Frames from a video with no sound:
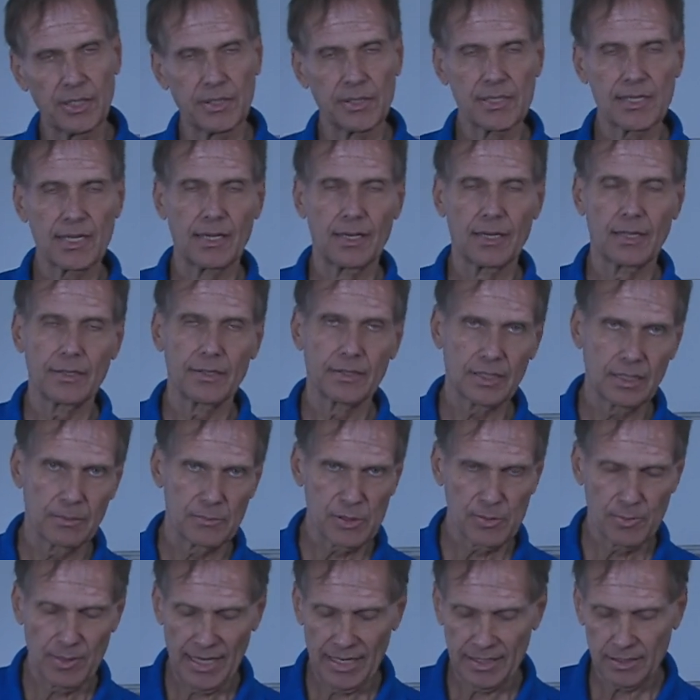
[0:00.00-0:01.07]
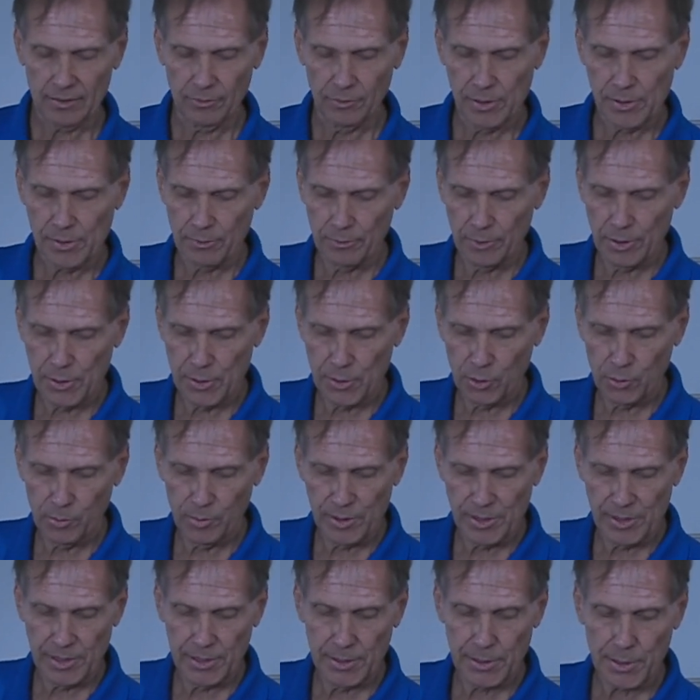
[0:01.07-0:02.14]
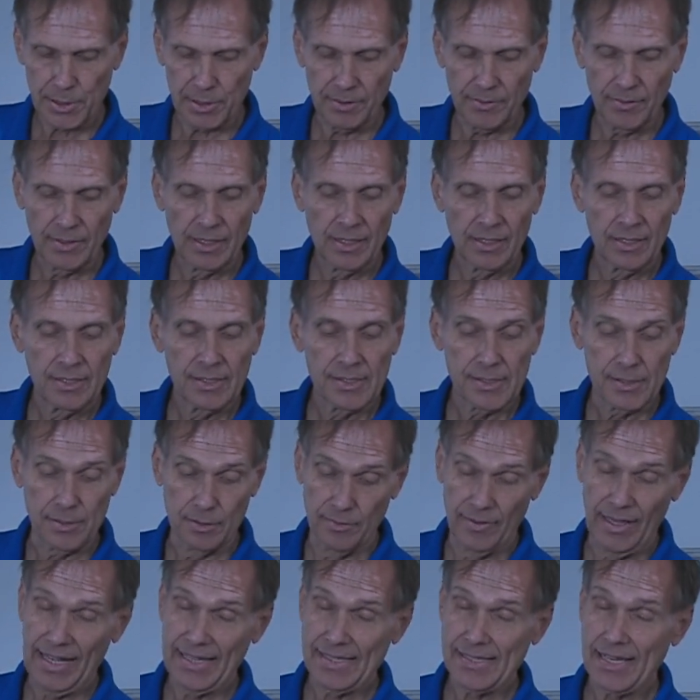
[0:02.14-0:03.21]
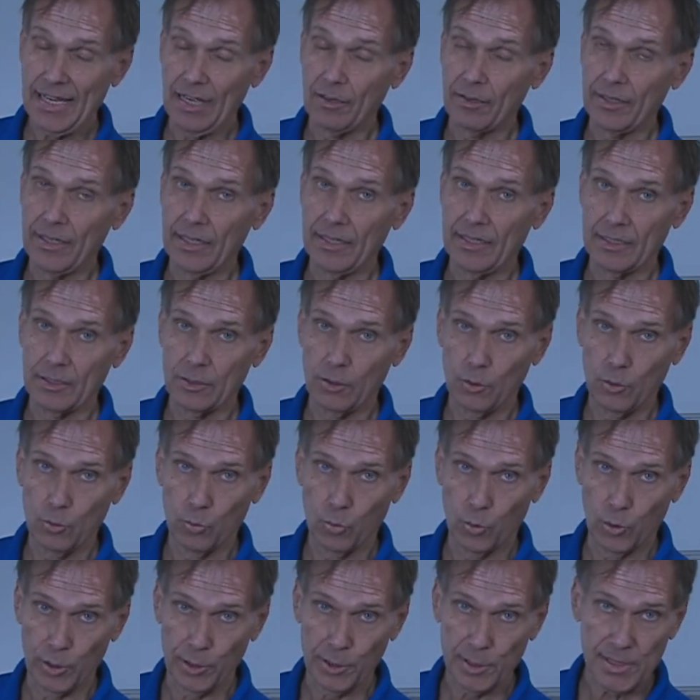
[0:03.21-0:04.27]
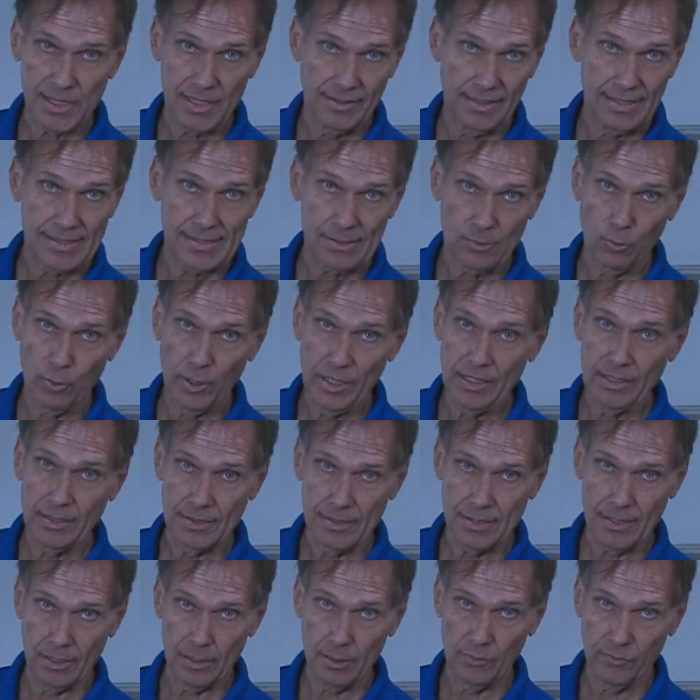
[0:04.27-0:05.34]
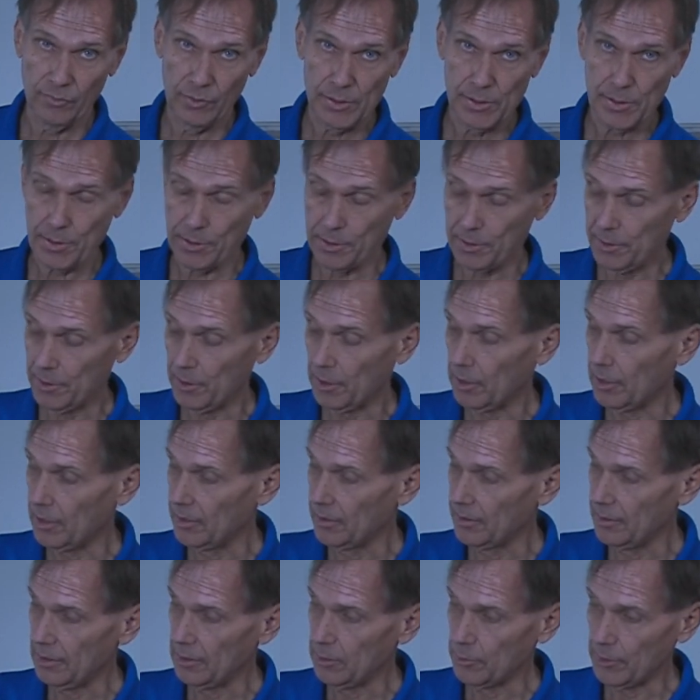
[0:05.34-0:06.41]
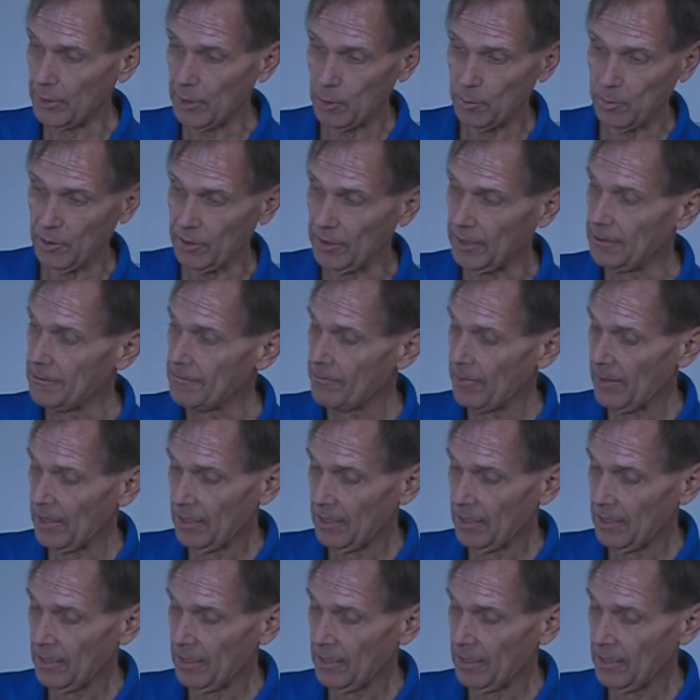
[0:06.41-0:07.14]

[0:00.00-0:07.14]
until it comes back to its original position. So that's how heading hold works, and that's the way you can tell if it's turned on in your airplane.